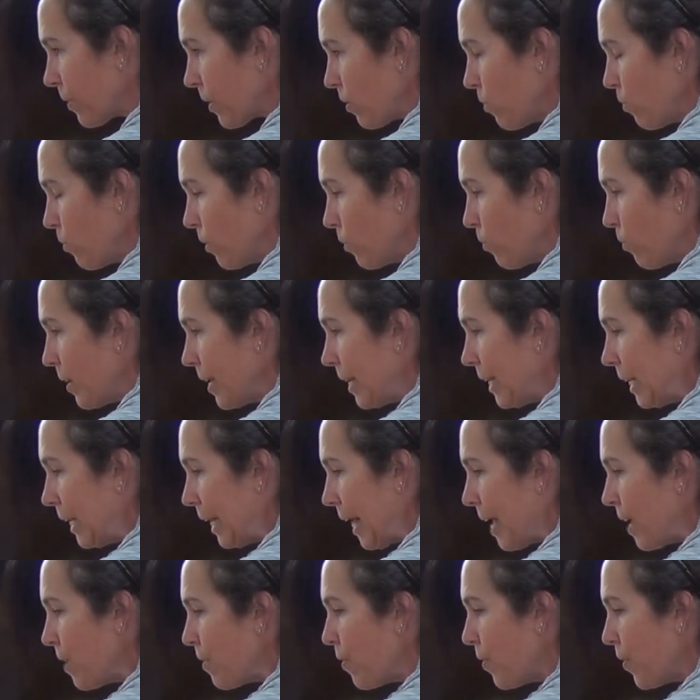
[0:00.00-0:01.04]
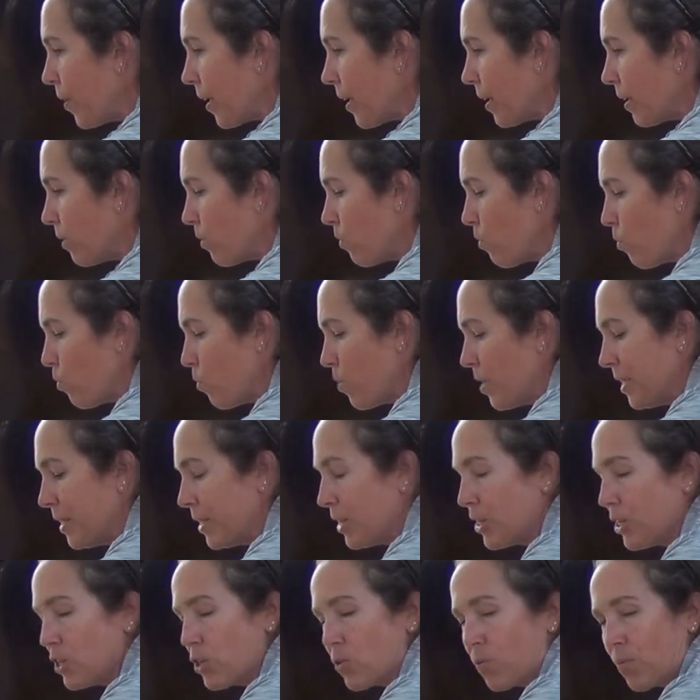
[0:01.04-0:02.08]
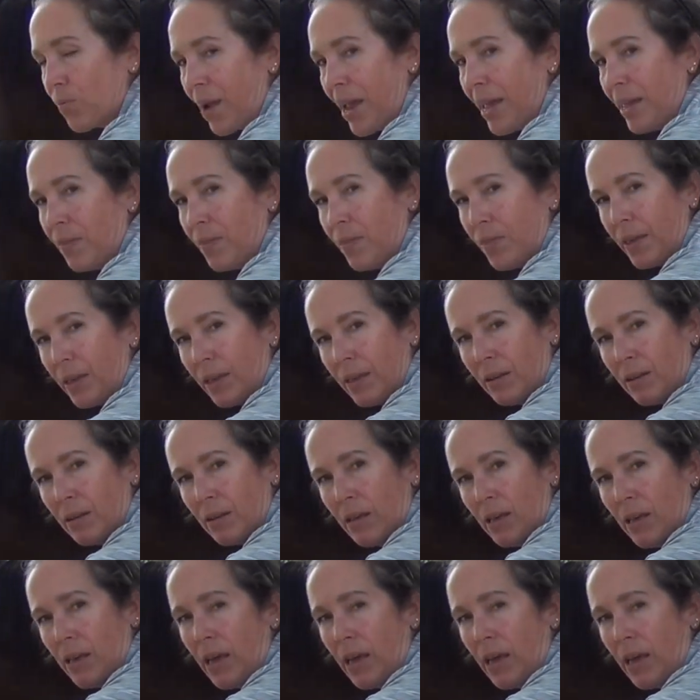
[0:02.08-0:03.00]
when we lengthen, we strengthen.